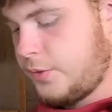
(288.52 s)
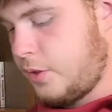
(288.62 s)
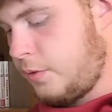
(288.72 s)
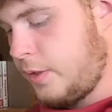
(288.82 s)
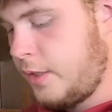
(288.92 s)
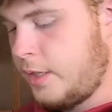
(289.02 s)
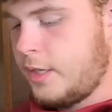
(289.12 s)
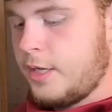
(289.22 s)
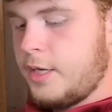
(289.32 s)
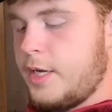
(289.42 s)
So
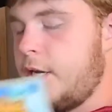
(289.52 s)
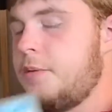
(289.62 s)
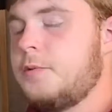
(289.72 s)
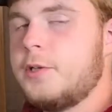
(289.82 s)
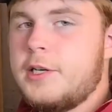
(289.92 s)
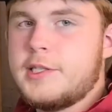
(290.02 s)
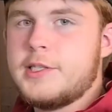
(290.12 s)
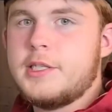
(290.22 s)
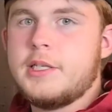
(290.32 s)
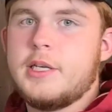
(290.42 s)
Animal
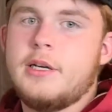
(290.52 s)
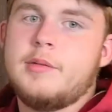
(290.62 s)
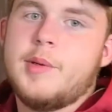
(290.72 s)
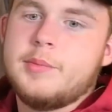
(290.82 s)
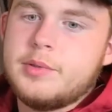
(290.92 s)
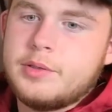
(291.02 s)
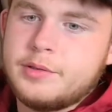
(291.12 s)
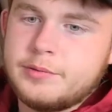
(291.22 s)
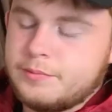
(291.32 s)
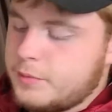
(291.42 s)
Crossing, I
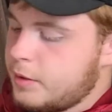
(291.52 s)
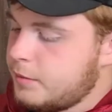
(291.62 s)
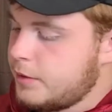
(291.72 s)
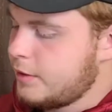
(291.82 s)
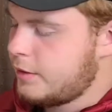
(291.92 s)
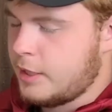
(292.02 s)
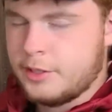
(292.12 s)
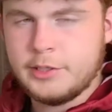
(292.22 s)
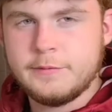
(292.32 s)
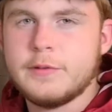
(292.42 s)
remember not really
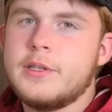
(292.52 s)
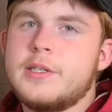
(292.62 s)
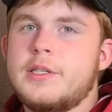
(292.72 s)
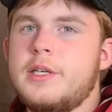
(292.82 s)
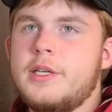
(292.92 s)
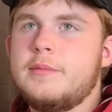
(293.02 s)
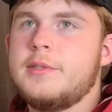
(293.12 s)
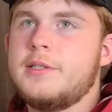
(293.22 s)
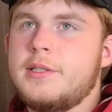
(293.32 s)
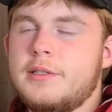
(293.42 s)
caring for this game
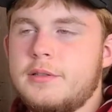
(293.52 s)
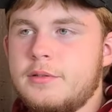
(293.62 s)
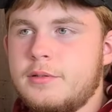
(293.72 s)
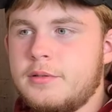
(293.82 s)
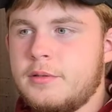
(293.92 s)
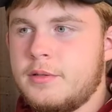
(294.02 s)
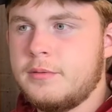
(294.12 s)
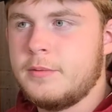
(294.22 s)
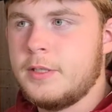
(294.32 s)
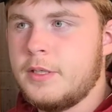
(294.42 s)
until
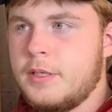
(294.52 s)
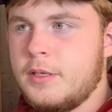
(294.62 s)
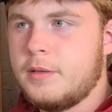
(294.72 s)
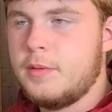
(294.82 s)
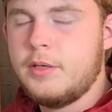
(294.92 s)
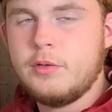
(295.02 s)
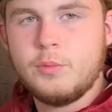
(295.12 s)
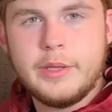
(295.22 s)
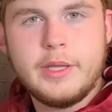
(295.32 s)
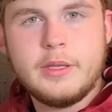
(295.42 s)
around a
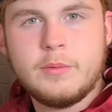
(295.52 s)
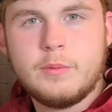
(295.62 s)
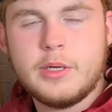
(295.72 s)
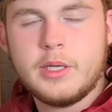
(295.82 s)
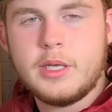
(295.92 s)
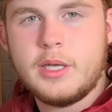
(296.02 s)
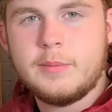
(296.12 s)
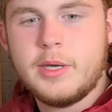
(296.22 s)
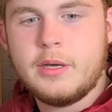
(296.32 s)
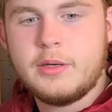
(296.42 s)
week when it
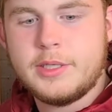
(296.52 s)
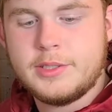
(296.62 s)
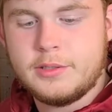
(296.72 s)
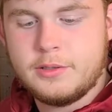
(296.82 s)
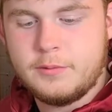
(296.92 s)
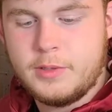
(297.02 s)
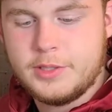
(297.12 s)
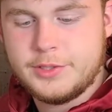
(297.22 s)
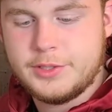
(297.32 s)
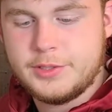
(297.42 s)
came out. I started
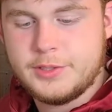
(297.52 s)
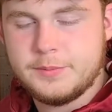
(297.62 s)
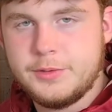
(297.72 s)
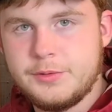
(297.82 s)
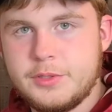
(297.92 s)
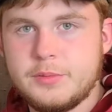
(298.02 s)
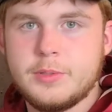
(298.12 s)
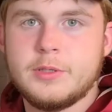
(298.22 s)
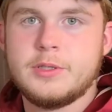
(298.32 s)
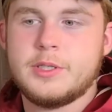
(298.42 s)
watching some
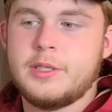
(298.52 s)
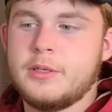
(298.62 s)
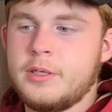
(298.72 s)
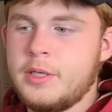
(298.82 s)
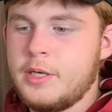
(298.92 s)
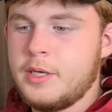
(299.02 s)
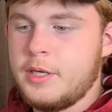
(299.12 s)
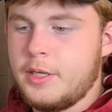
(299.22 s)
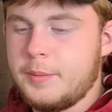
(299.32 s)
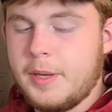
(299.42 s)
YouTubers and
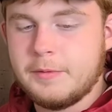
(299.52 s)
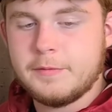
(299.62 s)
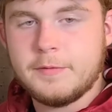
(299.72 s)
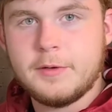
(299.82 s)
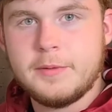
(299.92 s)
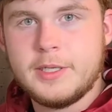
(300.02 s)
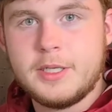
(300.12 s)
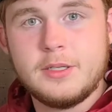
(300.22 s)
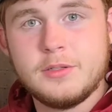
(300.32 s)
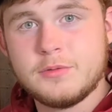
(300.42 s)
them having fun with it,
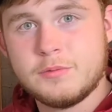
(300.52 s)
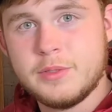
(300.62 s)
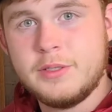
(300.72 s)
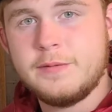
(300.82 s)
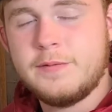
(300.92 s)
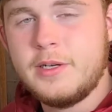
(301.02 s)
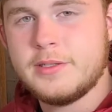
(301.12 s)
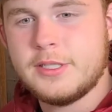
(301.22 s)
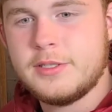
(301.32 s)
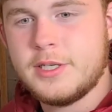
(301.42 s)
and it looked really
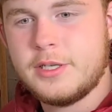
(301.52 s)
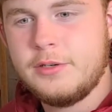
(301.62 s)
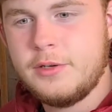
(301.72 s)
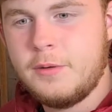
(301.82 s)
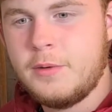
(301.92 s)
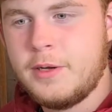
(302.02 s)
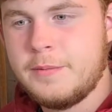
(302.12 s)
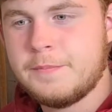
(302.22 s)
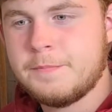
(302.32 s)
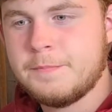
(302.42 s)
fun. So I was like, you know what?